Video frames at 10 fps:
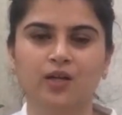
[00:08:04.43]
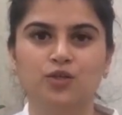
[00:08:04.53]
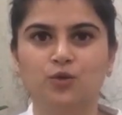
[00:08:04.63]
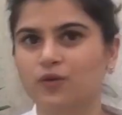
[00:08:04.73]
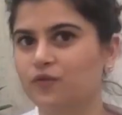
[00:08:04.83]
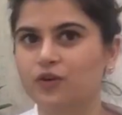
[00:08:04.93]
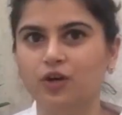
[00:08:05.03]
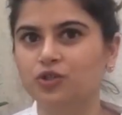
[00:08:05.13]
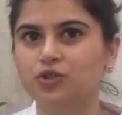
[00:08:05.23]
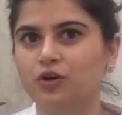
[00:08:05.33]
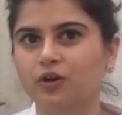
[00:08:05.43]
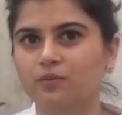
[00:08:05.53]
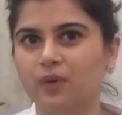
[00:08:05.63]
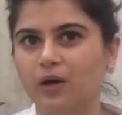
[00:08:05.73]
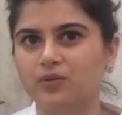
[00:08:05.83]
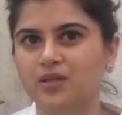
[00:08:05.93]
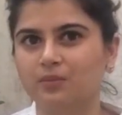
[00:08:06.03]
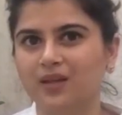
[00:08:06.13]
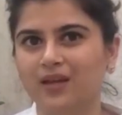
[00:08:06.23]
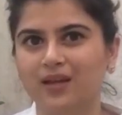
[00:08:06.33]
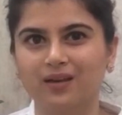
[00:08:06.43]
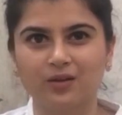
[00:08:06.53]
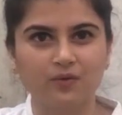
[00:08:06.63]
So if you're not sure about something and